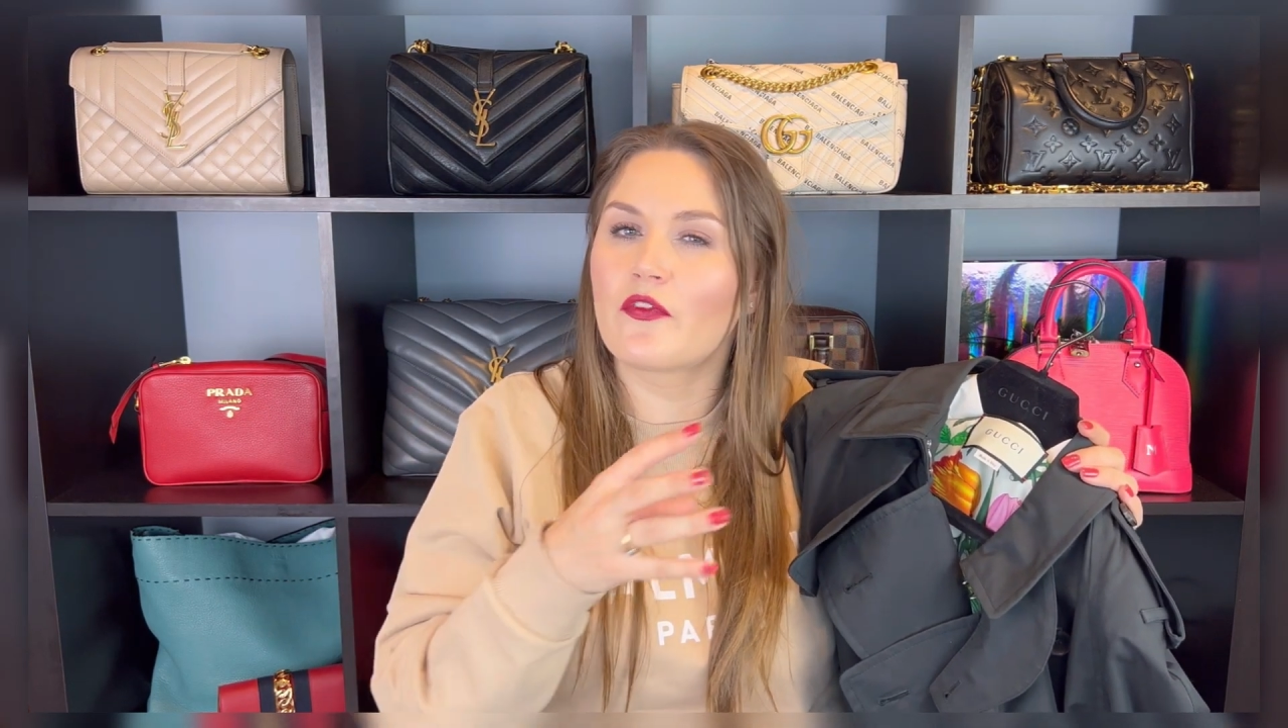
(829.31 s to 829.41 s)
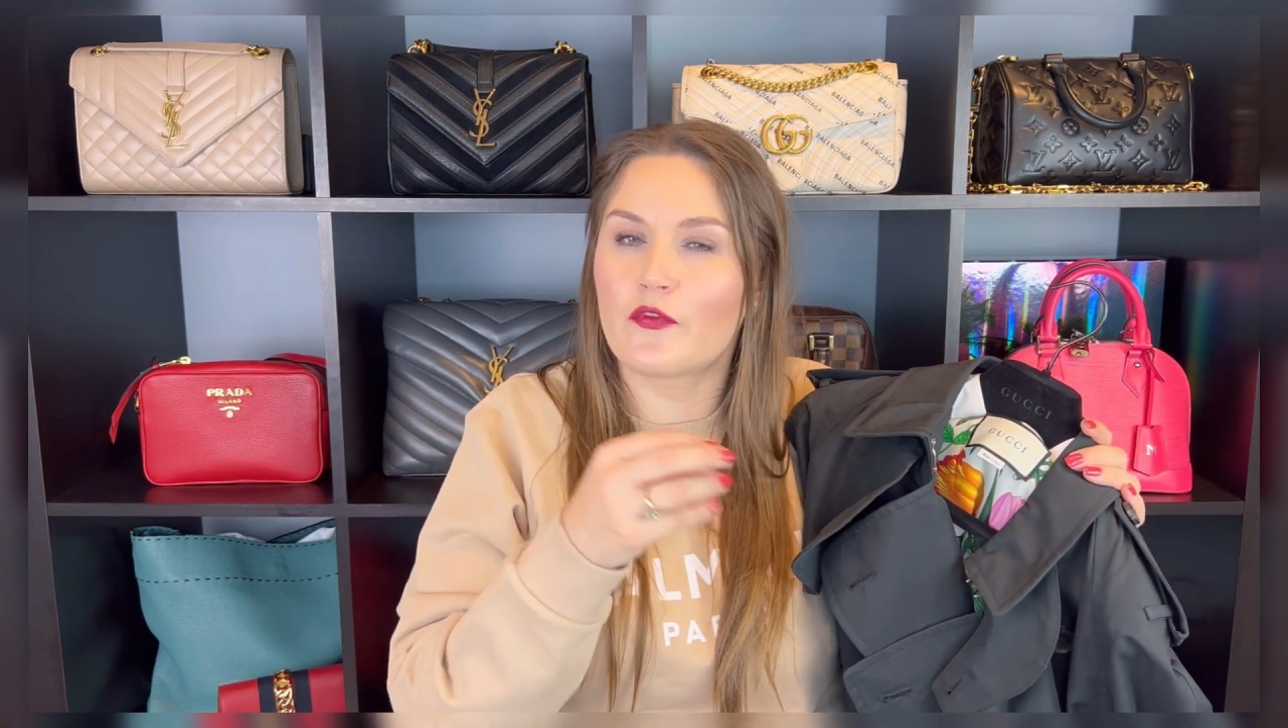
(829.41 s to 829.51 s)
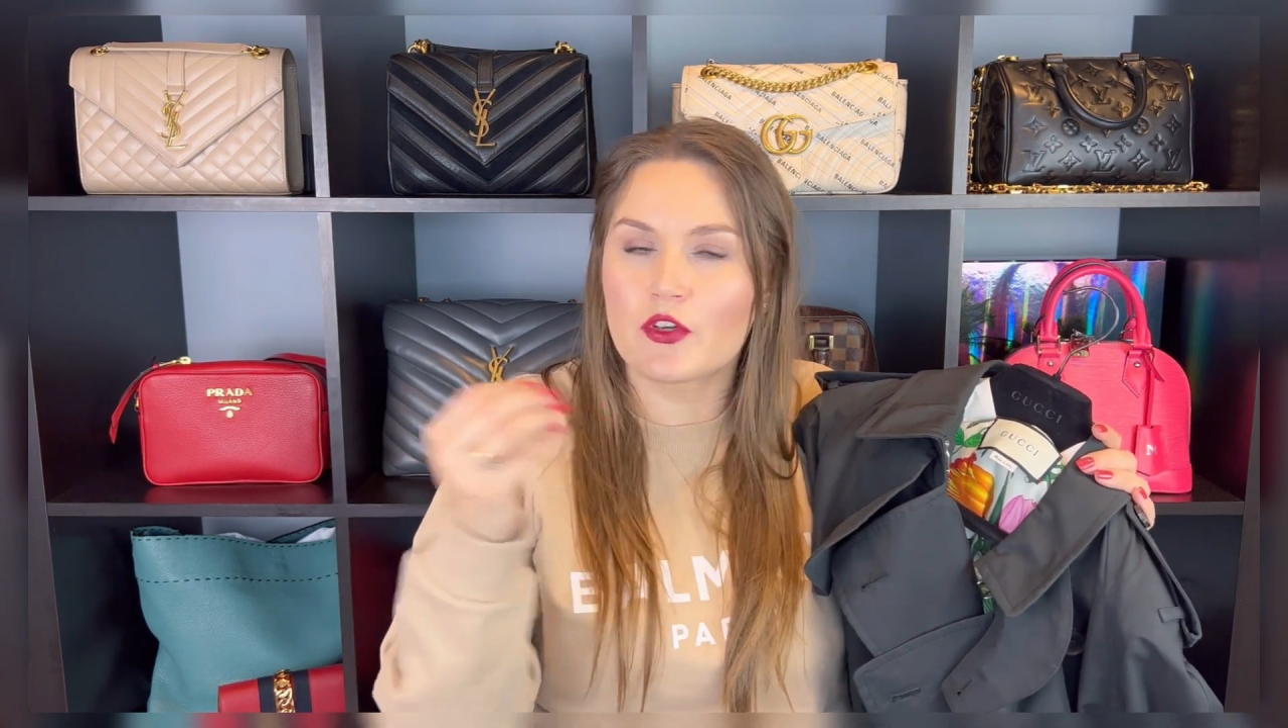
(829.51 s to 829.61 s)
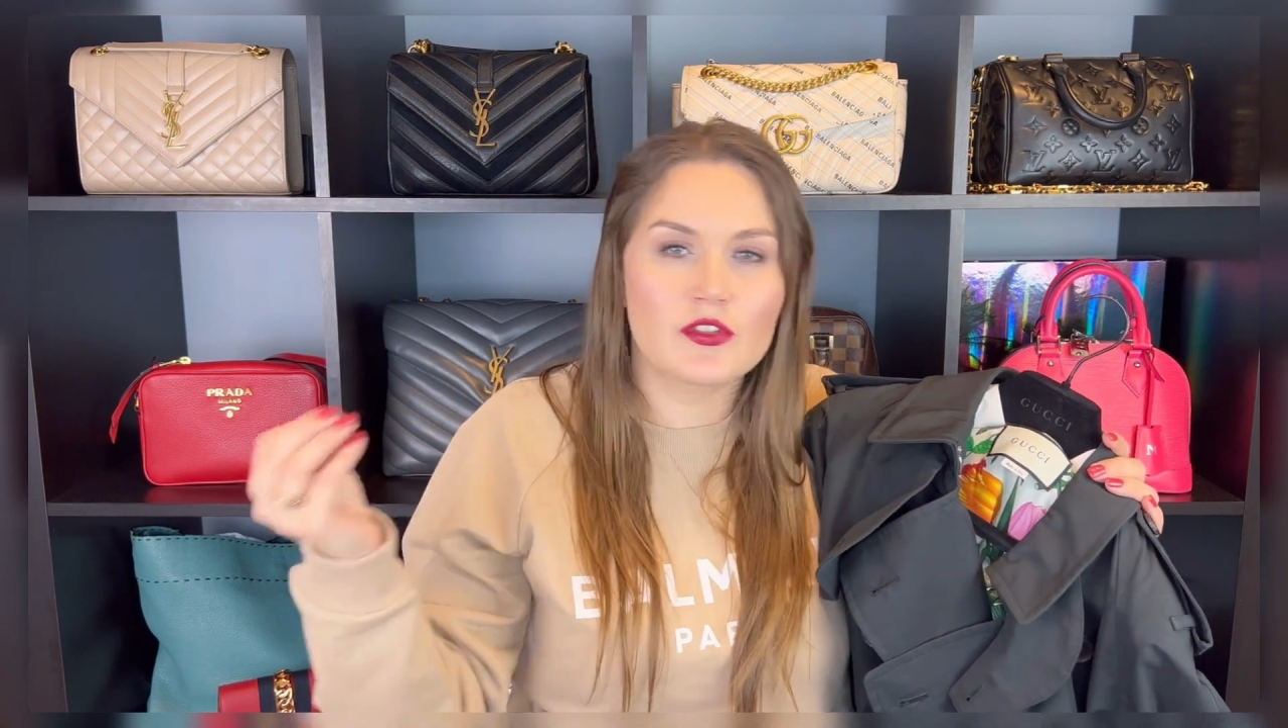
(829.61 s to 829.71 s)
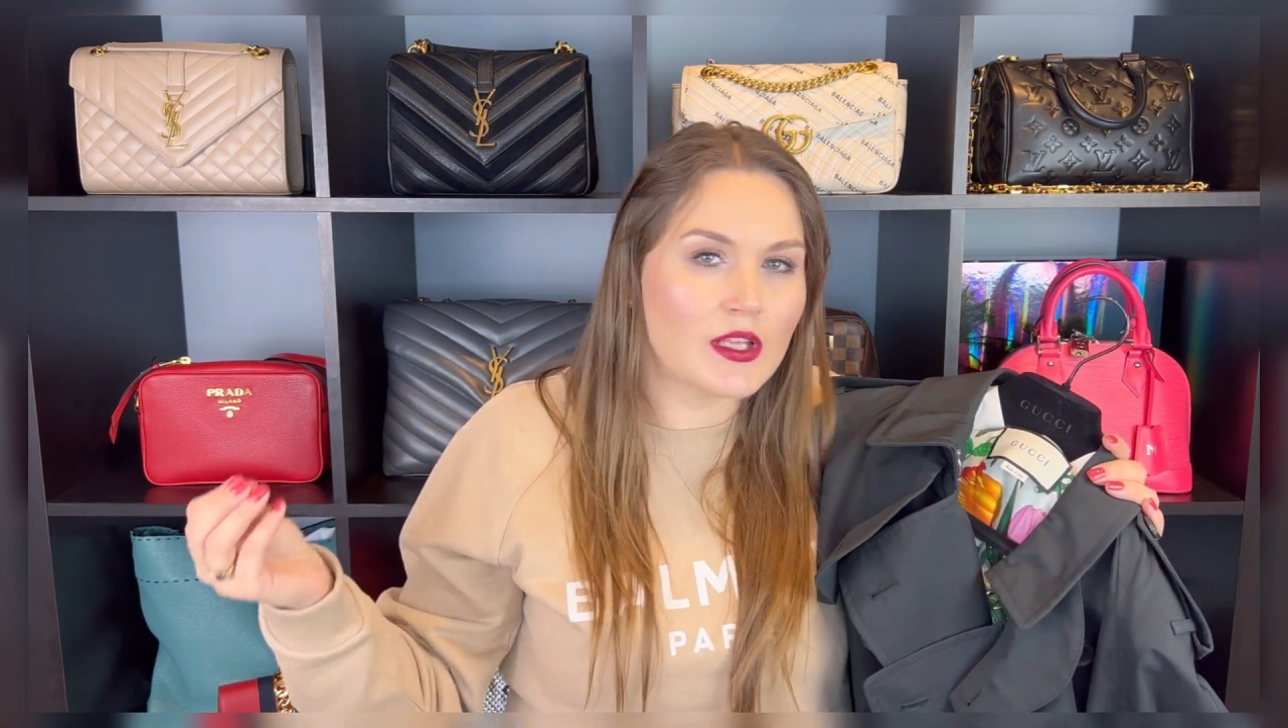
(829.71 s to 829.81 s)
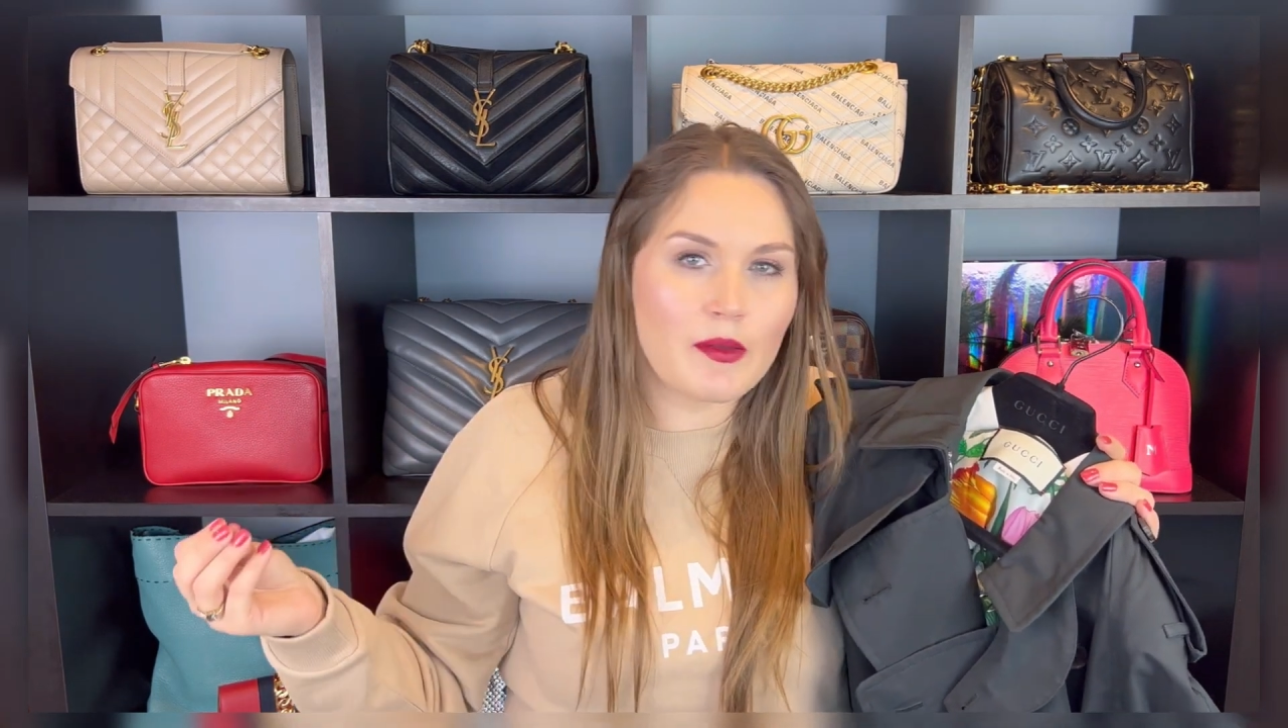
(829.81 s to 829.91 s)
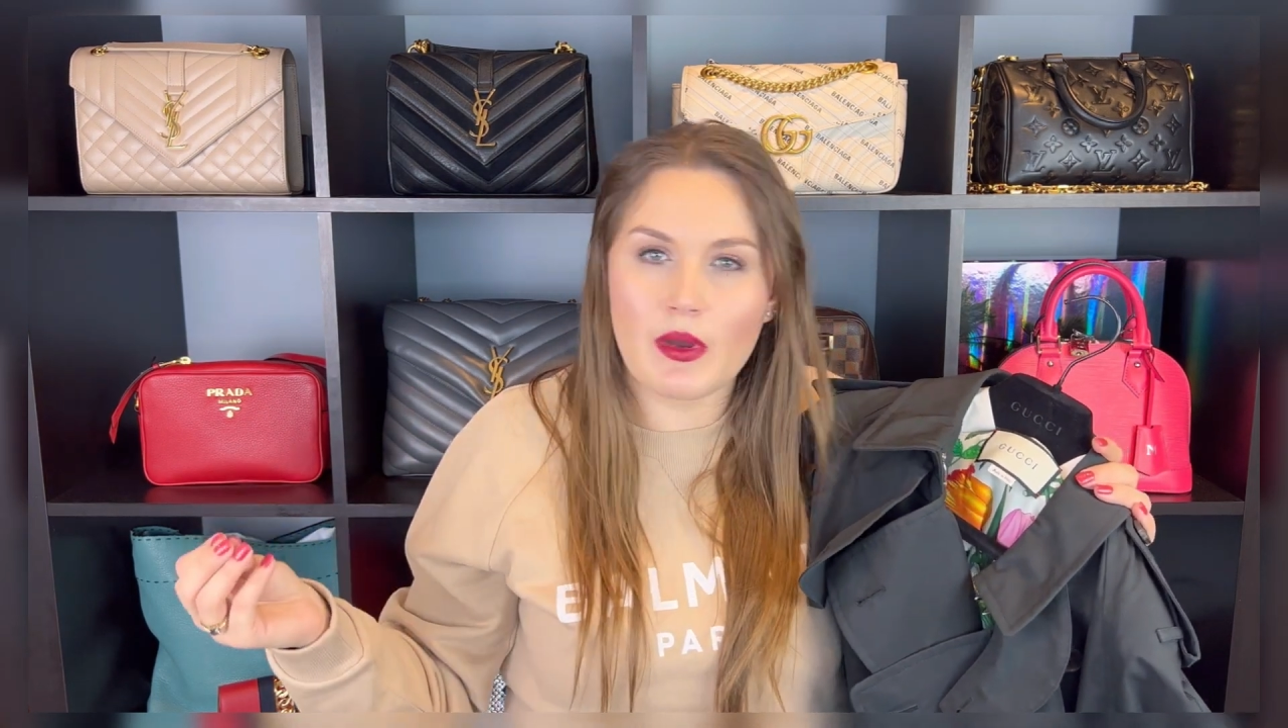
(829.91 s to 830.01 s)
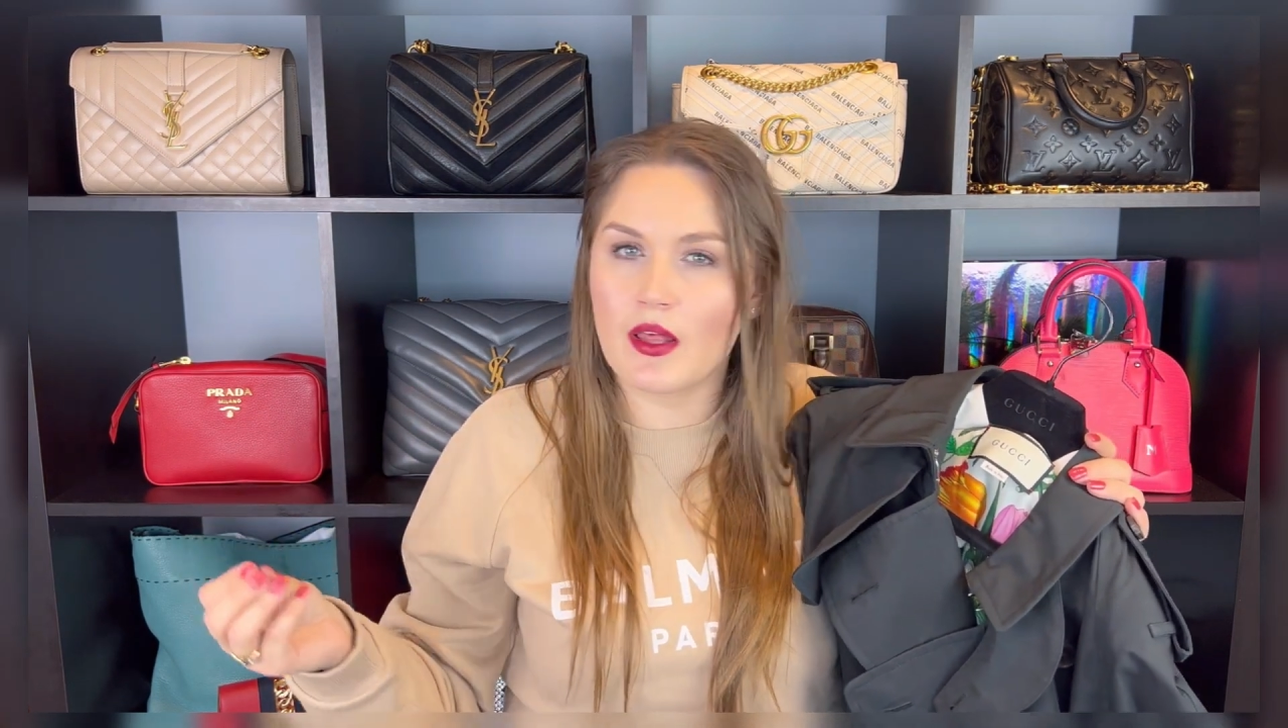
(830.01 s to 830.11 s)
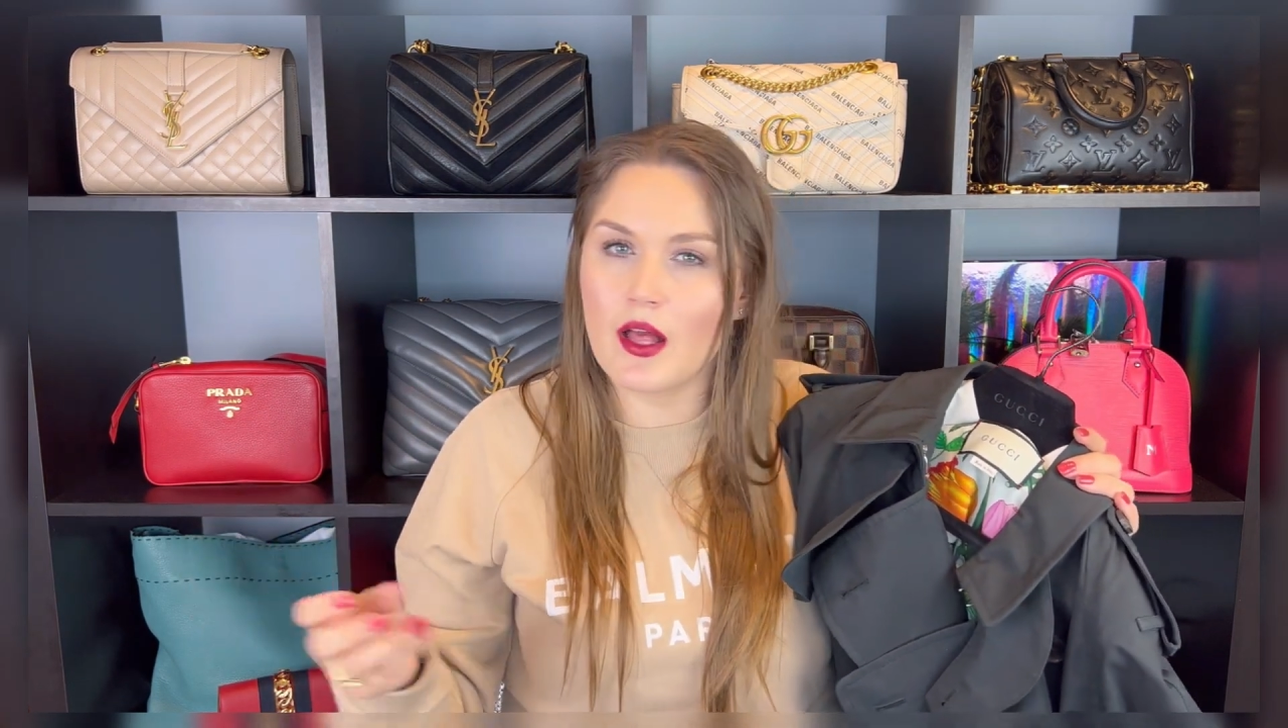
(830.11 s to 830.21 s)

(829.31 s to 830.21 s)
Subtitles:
first time,